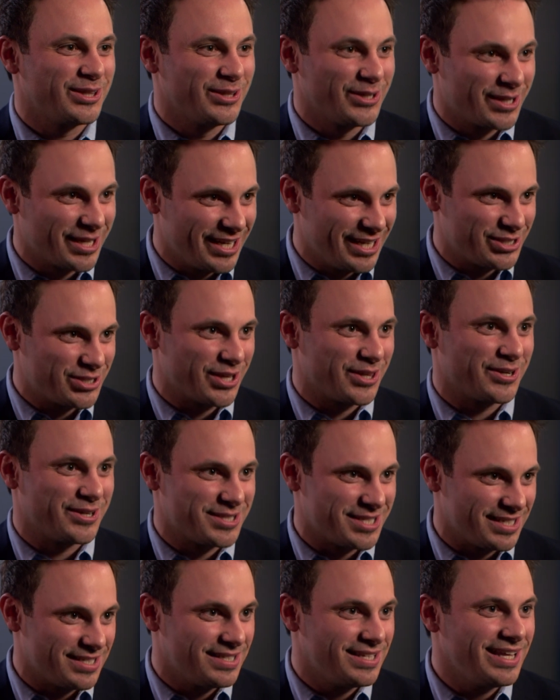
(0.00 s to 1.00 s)
look at each other
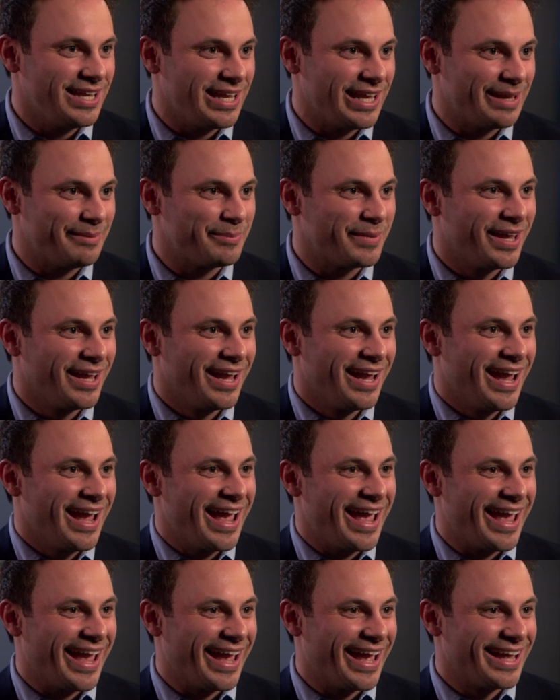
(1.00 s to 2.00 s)
as a team
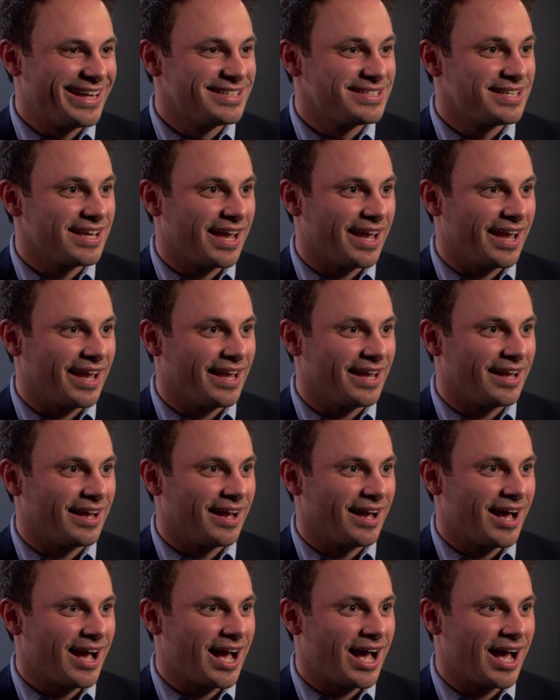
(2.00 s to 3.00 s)
and say,
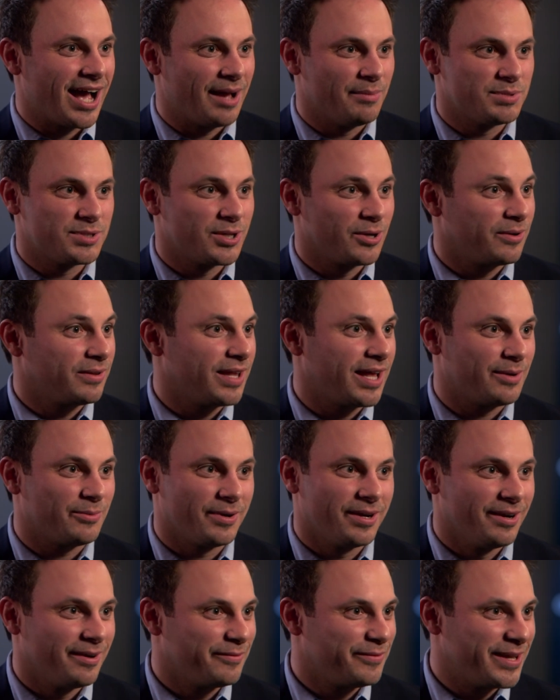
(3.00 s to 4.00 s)
I'm so glad
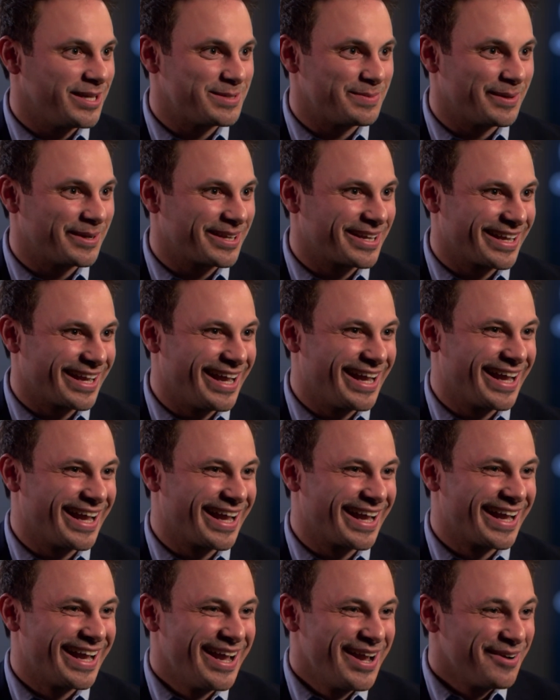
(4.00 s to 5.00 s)
we're here at
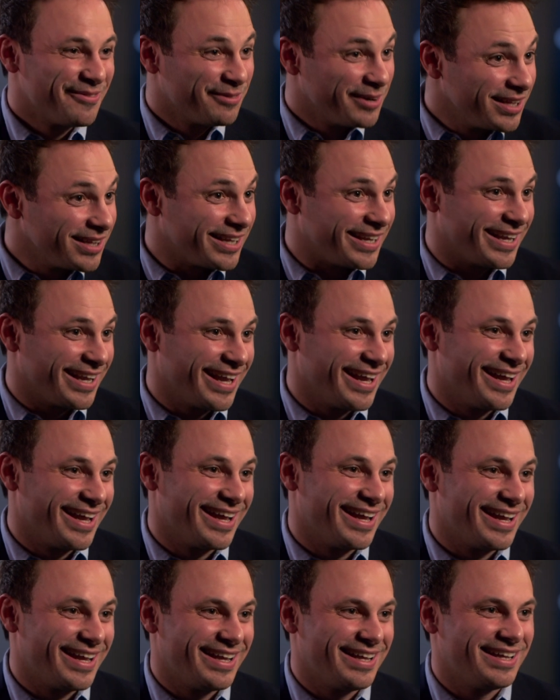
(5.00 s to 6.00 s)
Facebook. Really,
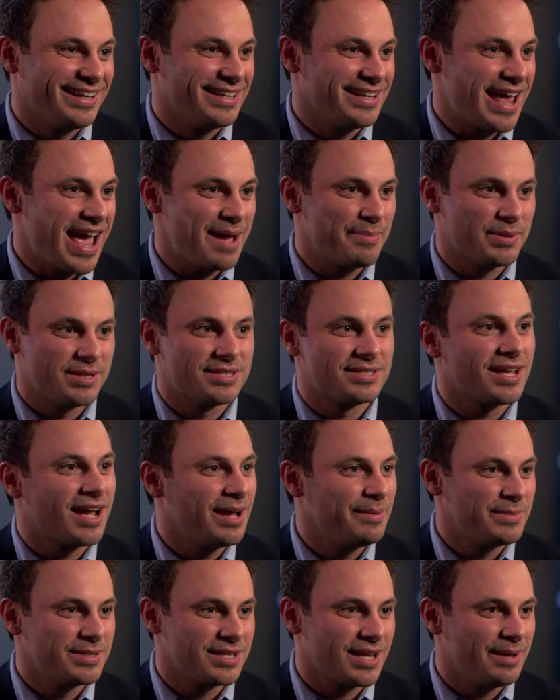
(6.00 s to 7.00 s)
it happens
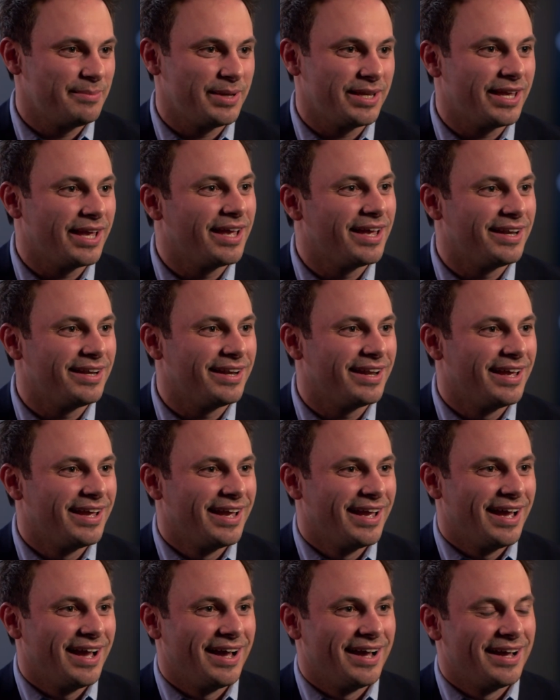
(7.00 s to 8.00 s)
time and time again.
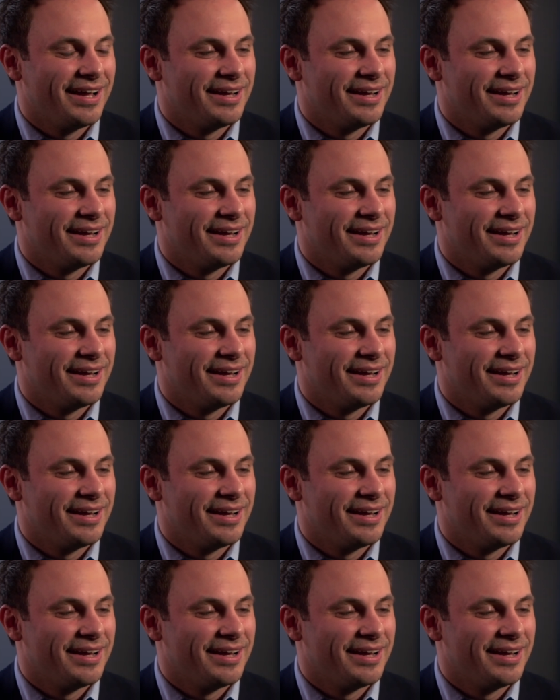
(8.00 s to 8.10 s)
Why?